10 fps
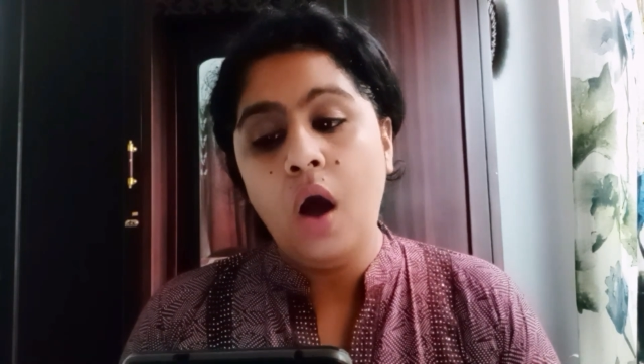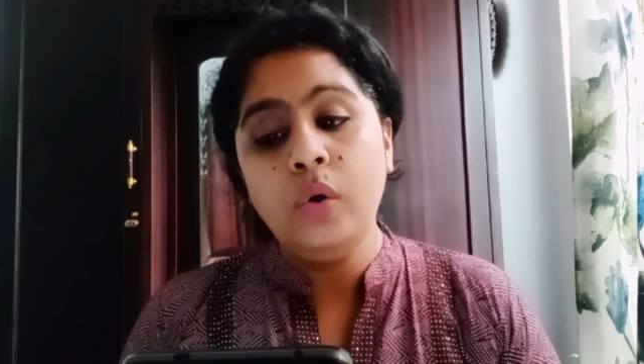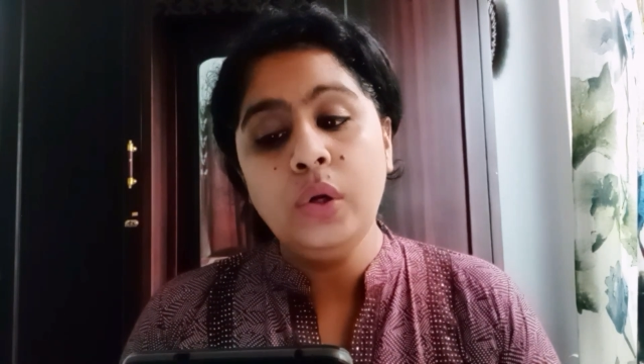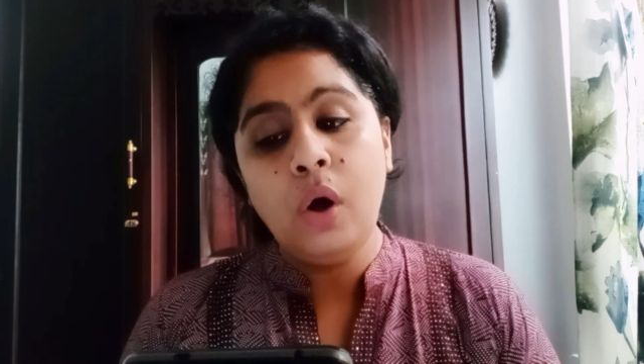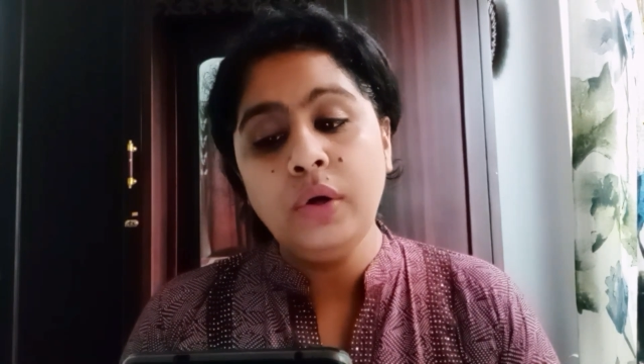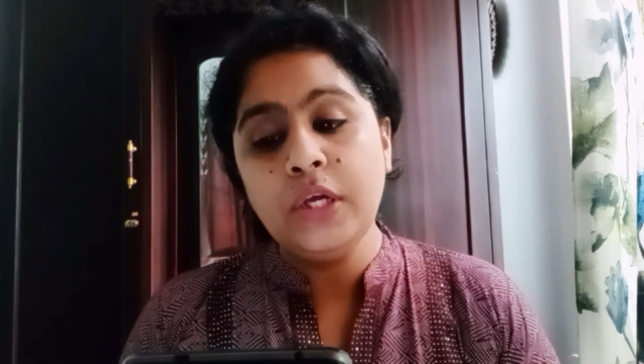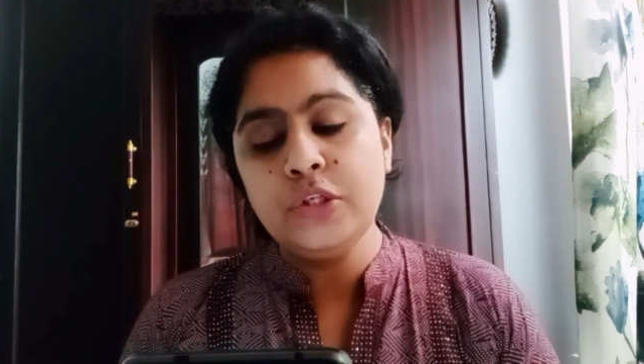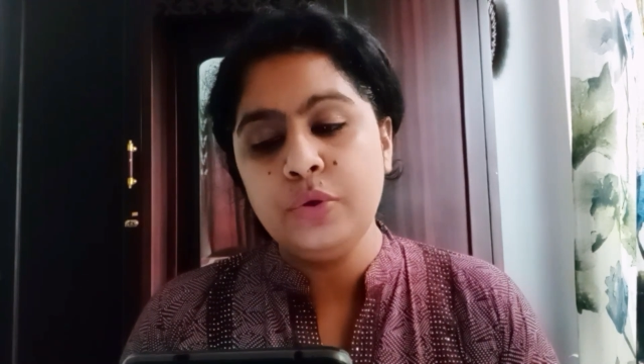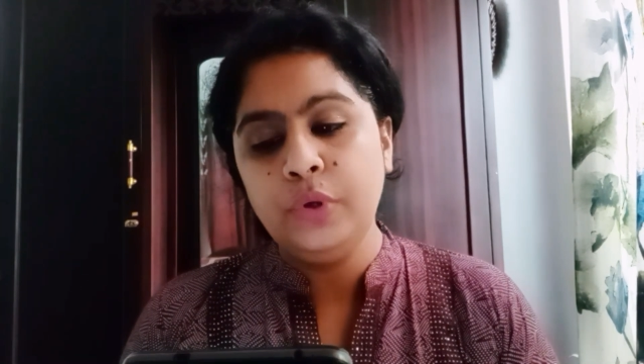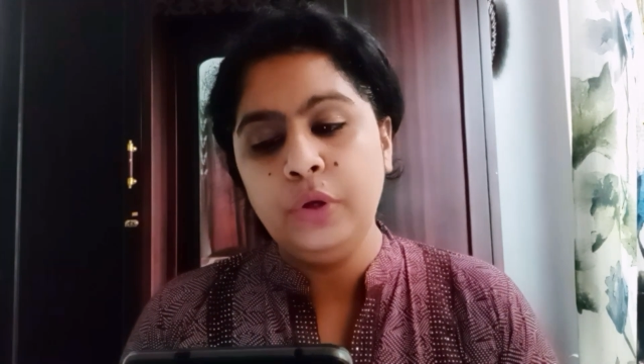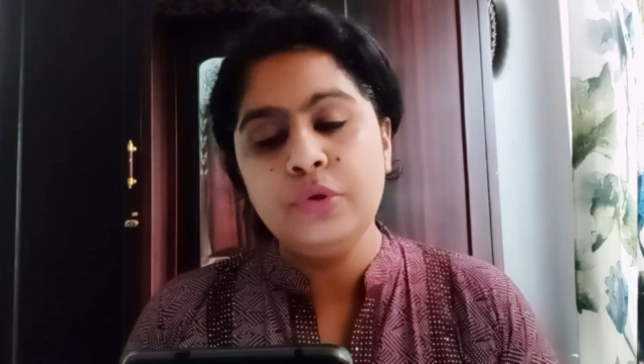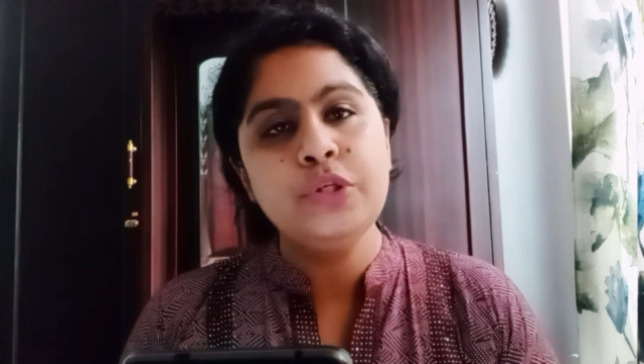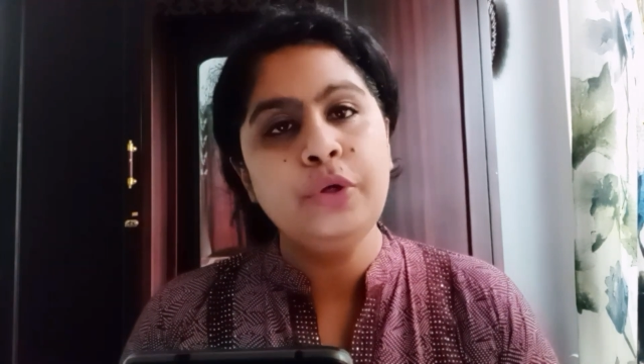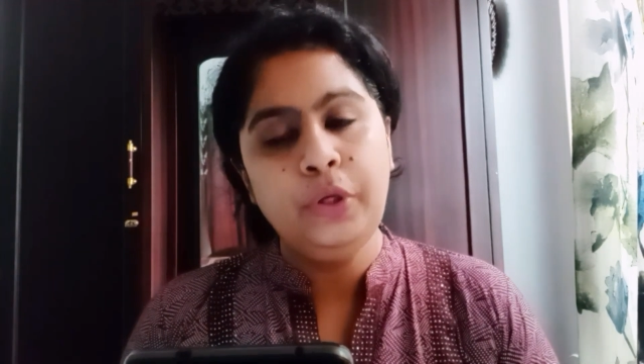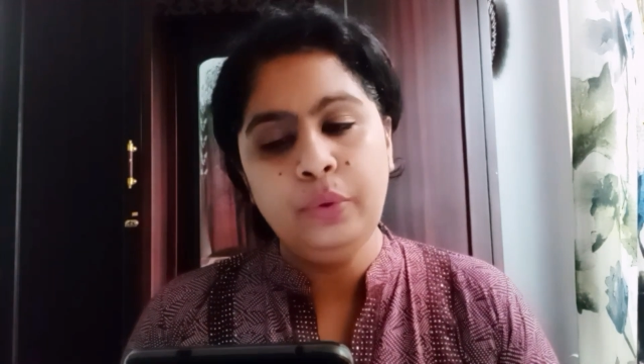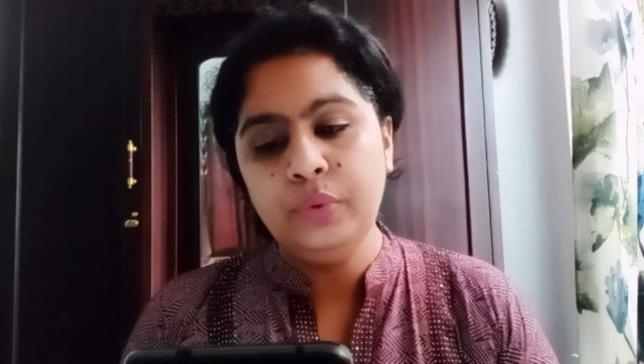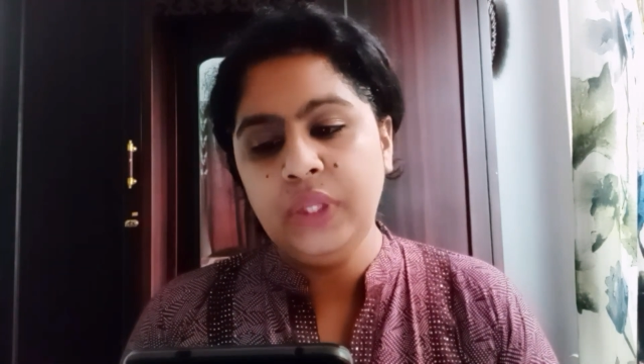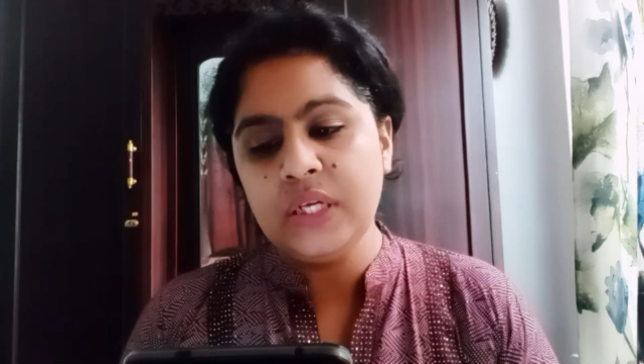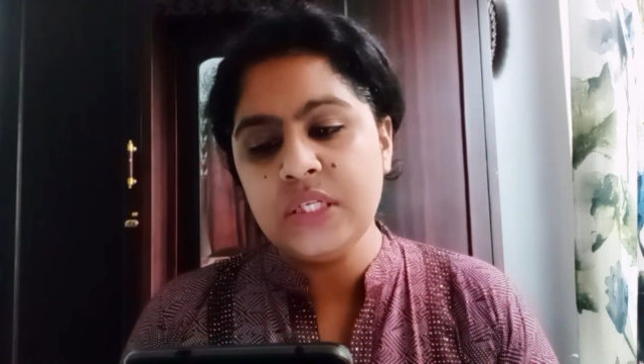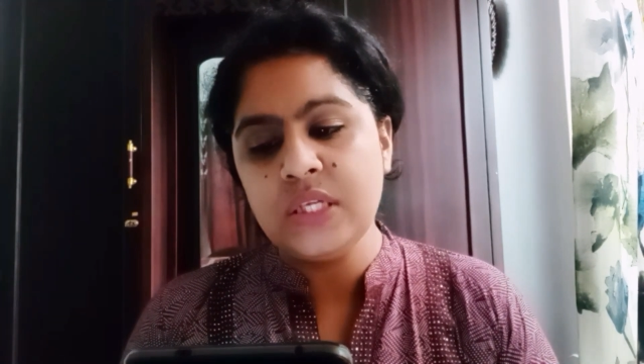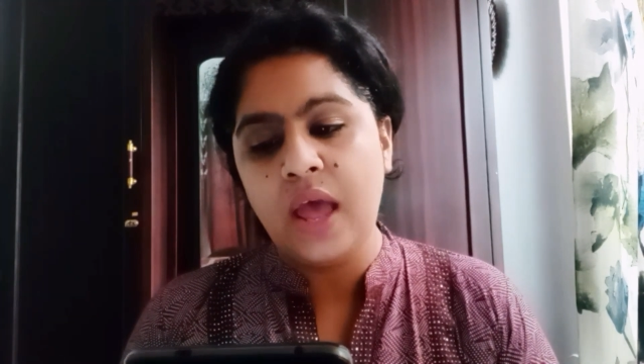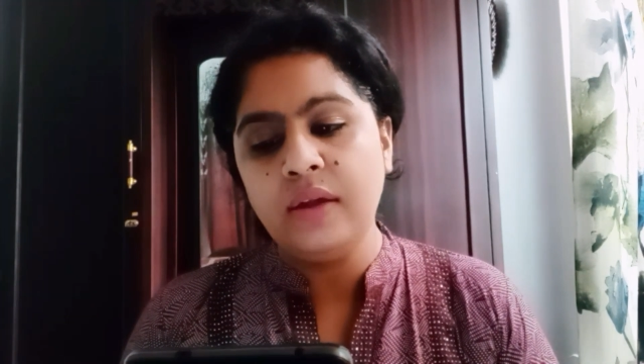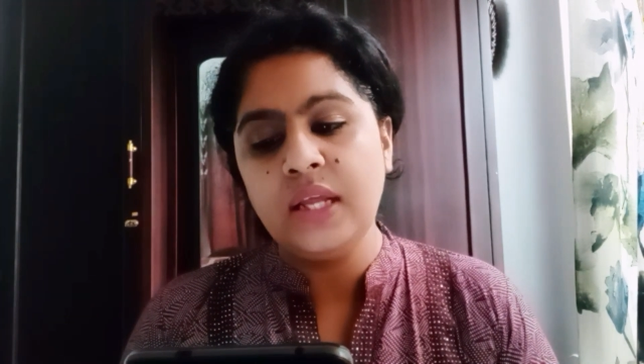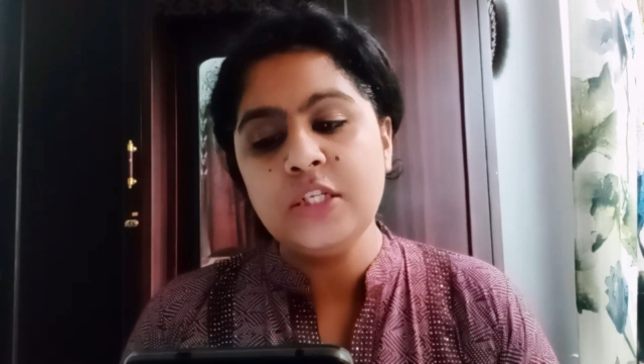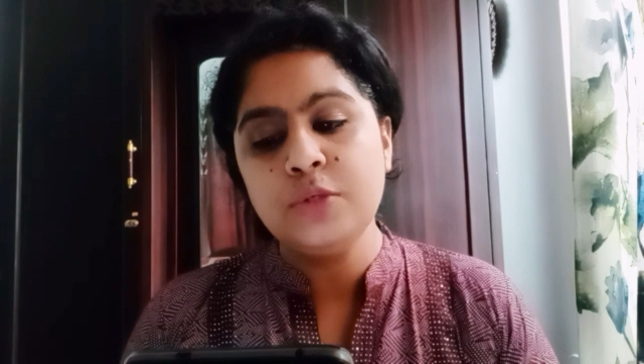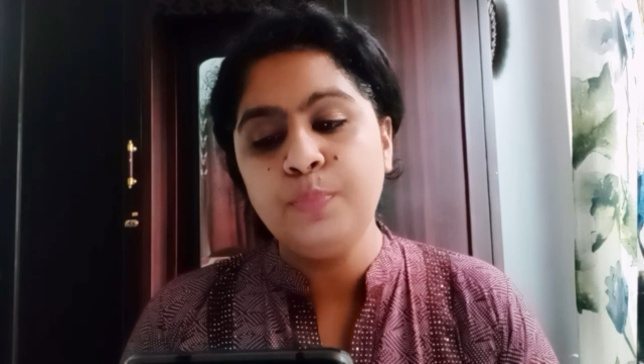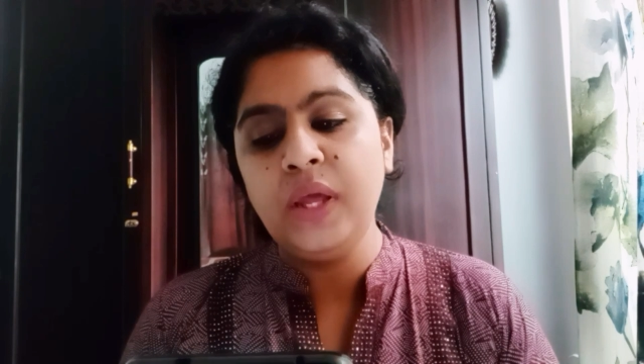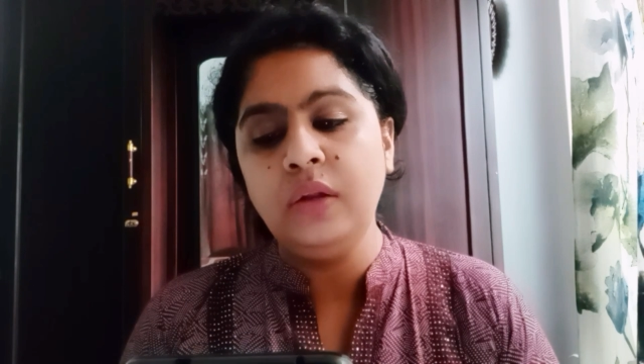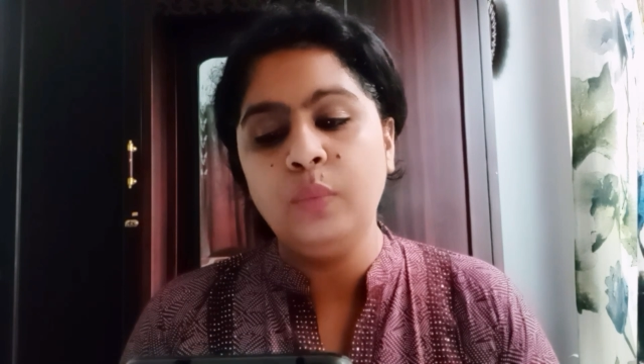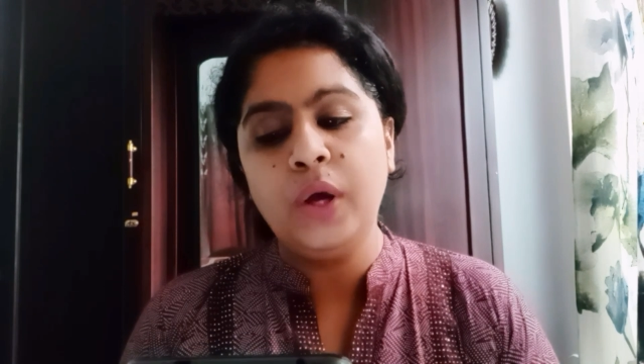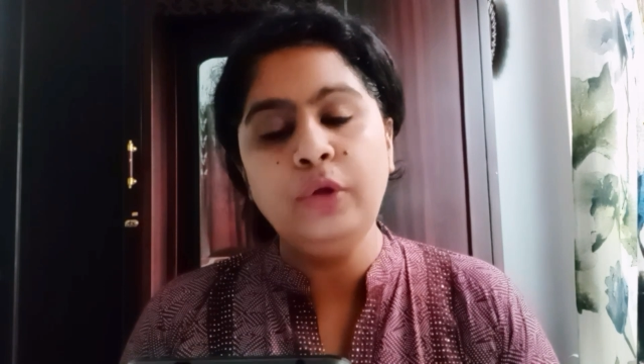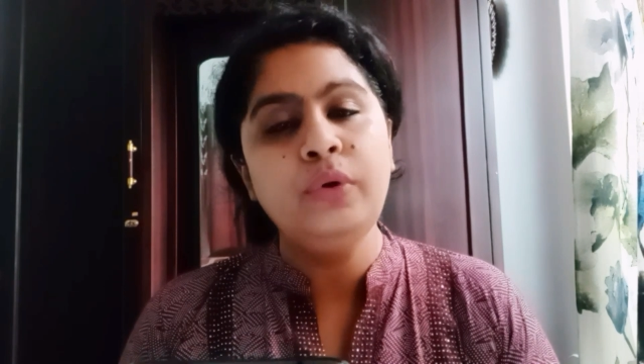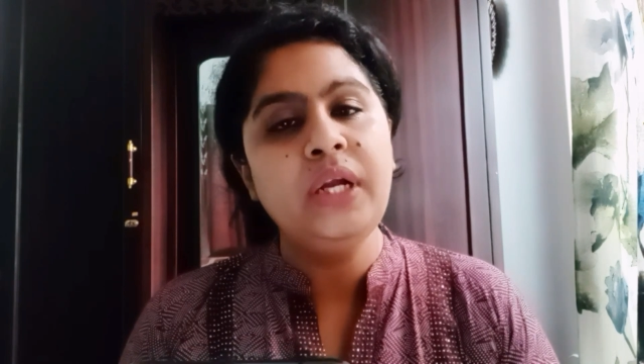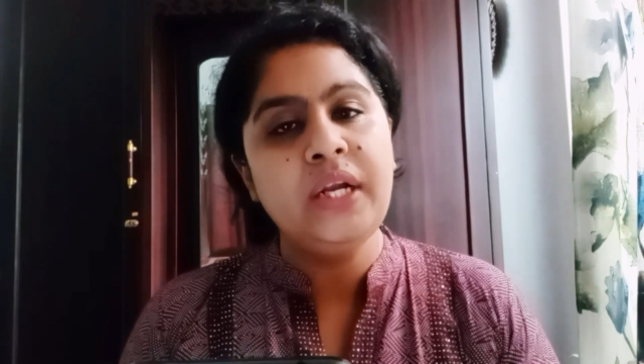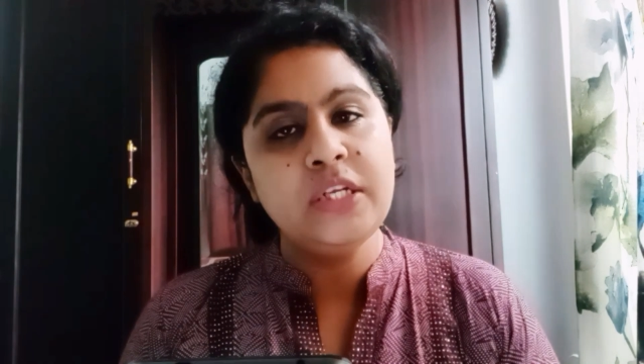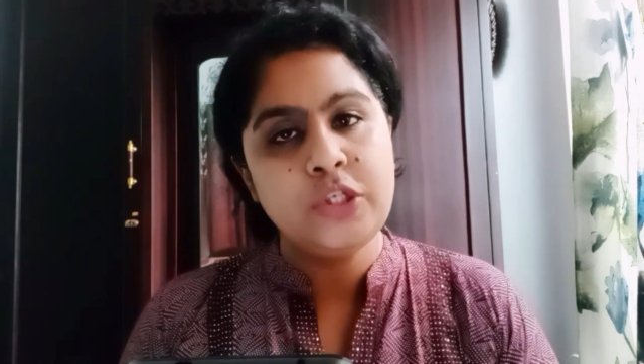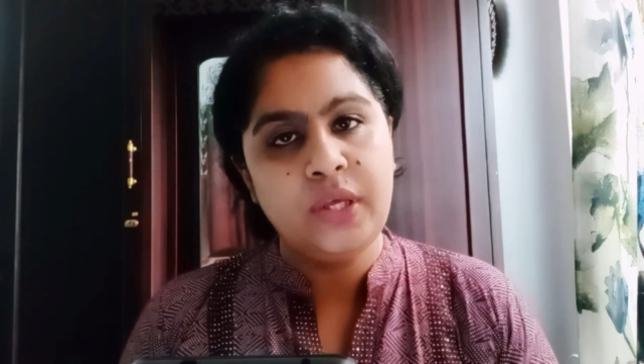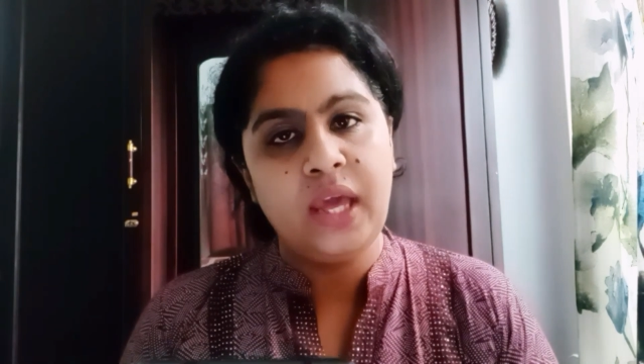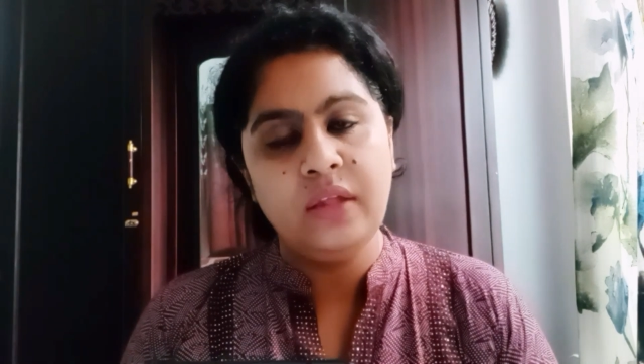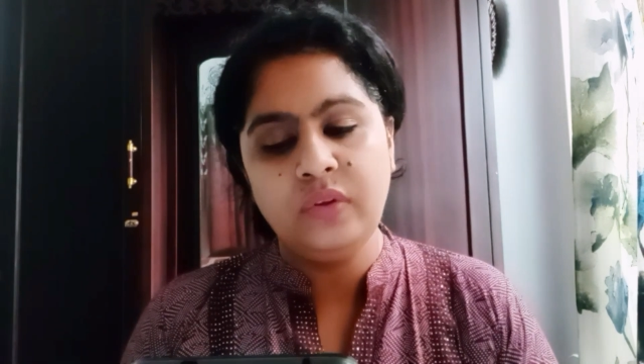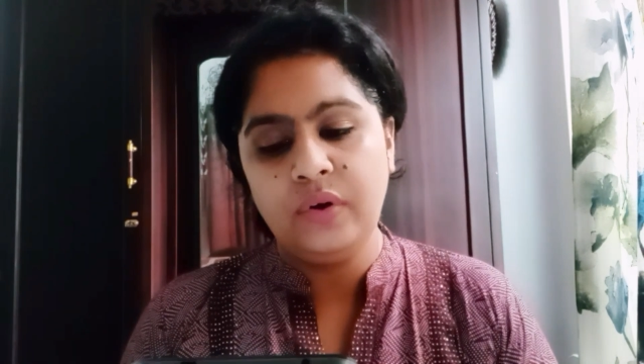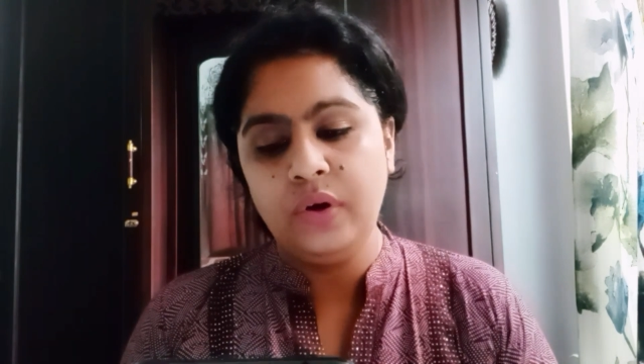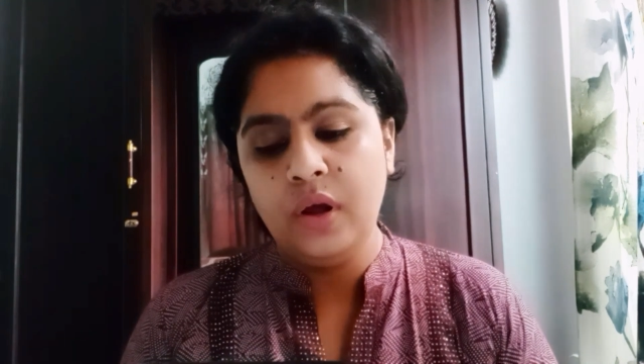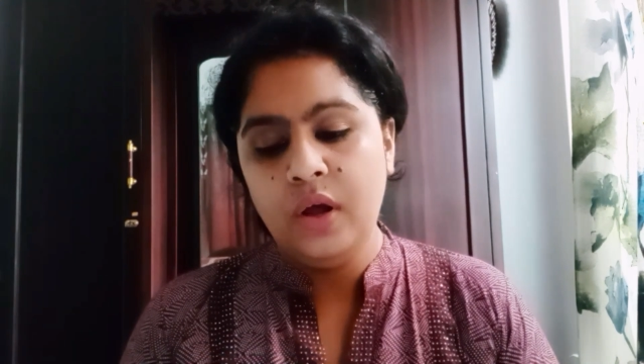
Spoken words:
how long it took you to do this, and explain why you did it together.